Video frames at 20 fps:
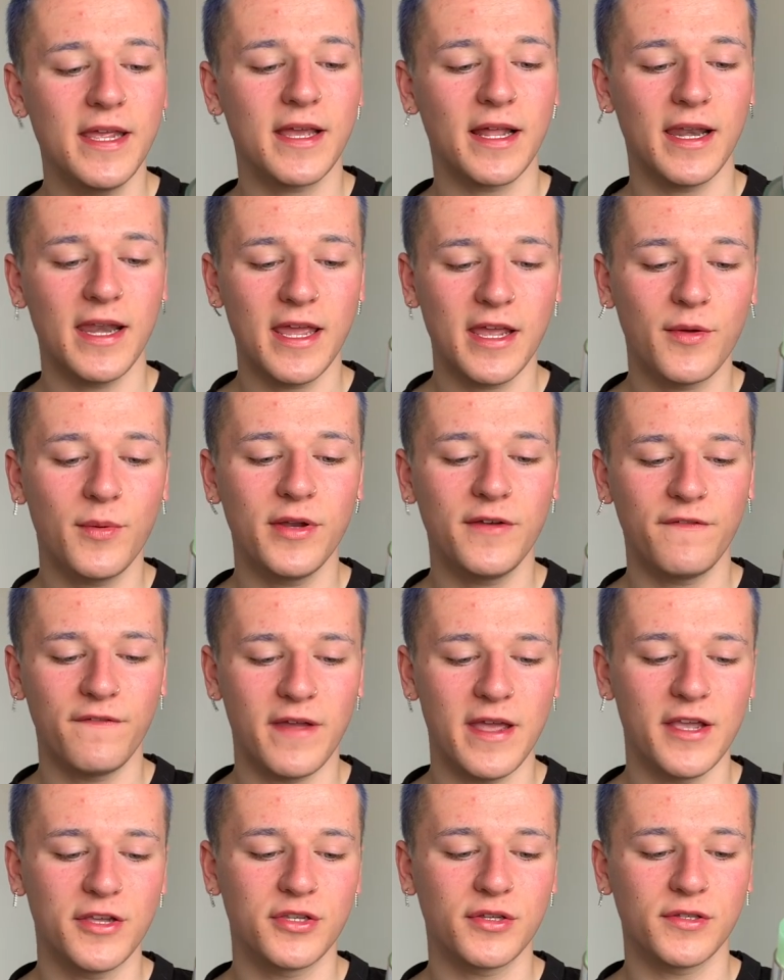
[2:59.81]
liquid
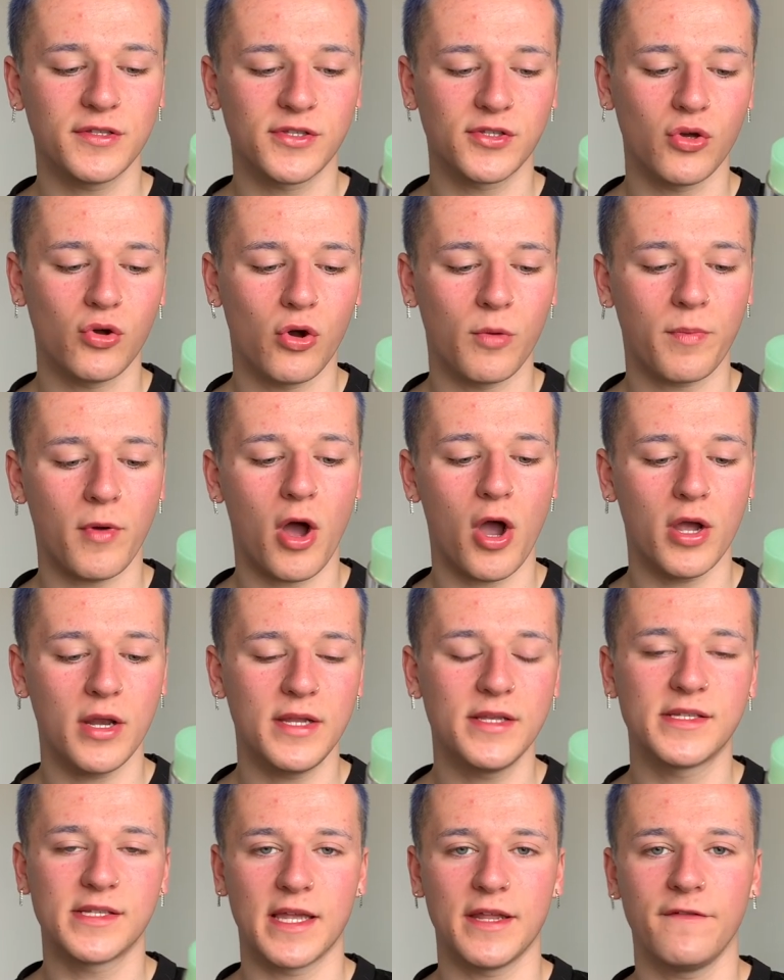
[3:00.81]
facial soap
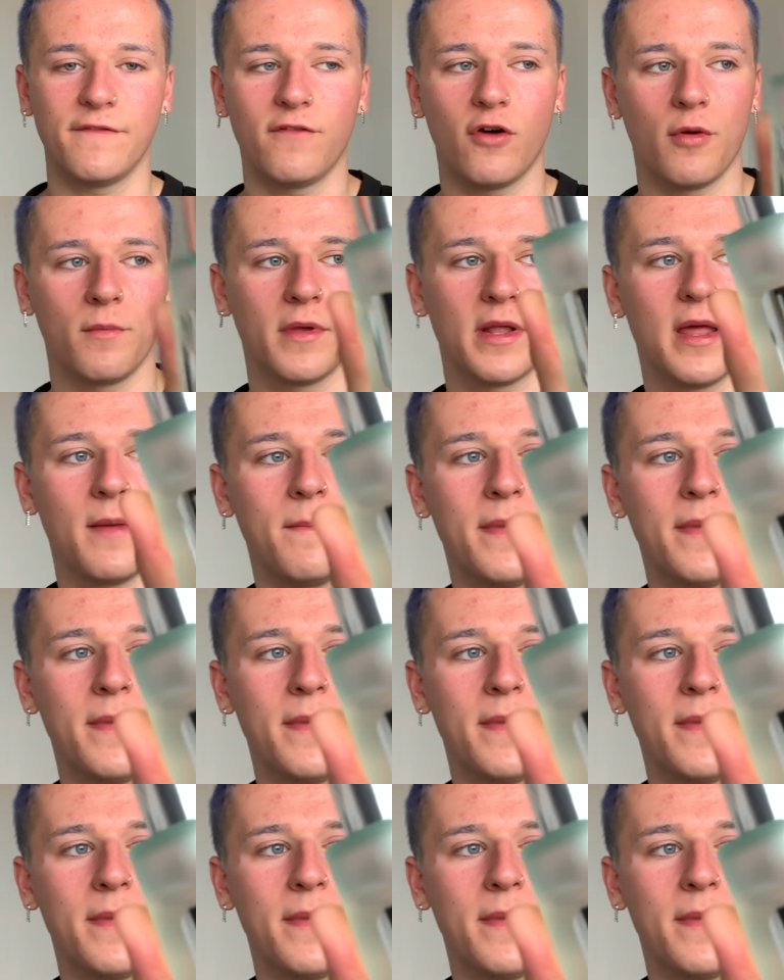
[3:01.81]
oily skin formula.